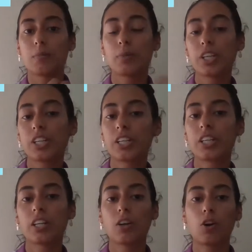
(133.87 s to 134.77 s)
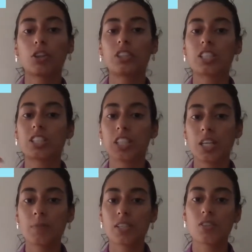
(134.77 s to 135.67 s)
bear, other
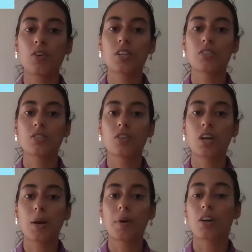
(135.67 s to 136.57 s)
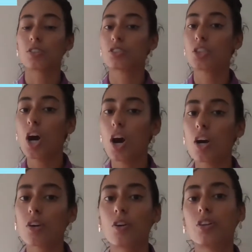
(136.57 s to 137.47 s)
team is going to talk about
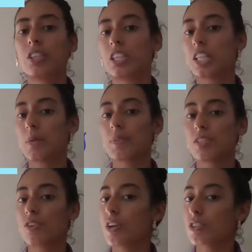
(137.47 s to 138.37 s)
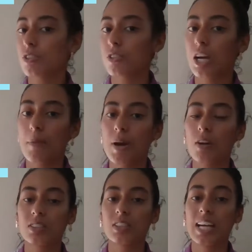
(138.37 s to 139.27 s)
dog, other team is going to talk
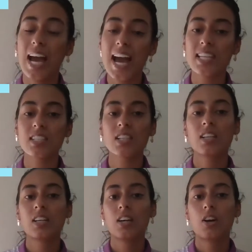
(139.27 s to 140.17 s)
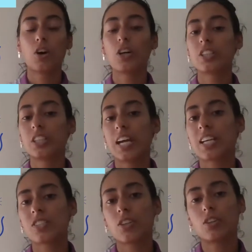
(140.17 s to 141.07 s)
about cat, other
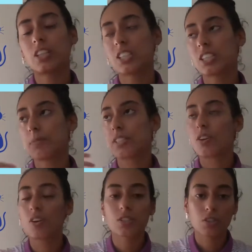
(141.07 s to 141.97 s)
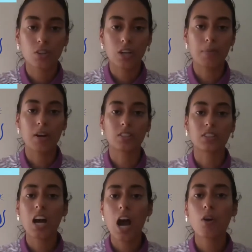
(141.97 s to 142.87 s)
team is going to talk about
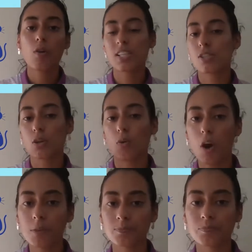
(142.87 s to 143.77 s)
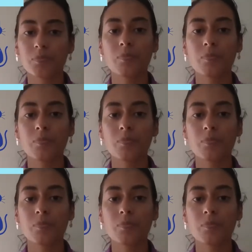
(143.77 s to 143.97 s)
cow, and so on.